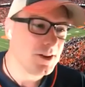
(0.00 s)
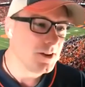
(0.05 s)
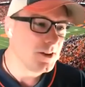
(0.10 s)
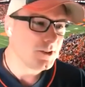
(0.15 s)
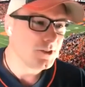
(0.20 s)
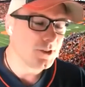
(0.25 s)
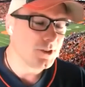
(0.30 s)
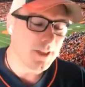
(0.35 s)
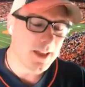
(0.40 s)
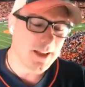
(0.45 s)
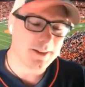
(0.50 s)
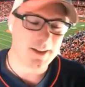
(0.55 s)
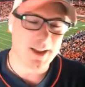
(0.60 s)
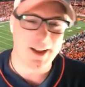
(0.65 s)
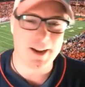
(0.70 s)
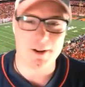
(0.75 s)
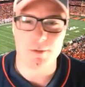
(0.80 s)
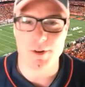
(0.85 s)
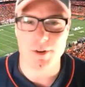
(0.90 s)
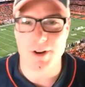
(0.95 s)
So that's kind
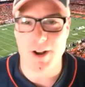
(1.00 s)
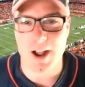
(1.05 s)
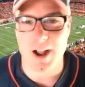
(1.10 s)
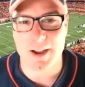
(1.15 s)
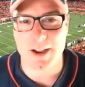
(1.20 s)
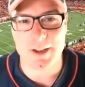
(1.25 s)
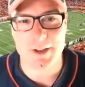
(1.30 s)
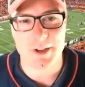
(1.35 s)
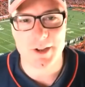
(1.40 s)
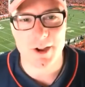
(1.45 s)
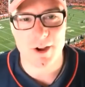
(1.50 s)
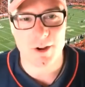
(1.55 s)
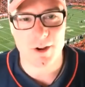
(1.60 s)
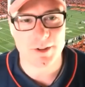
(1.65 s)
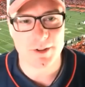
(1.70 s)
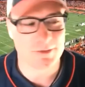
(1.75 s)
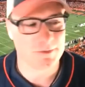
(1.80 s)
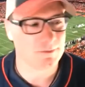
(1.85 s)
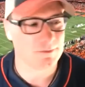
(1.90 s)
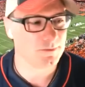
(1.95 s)
of where hockey's
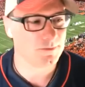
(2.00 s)
going.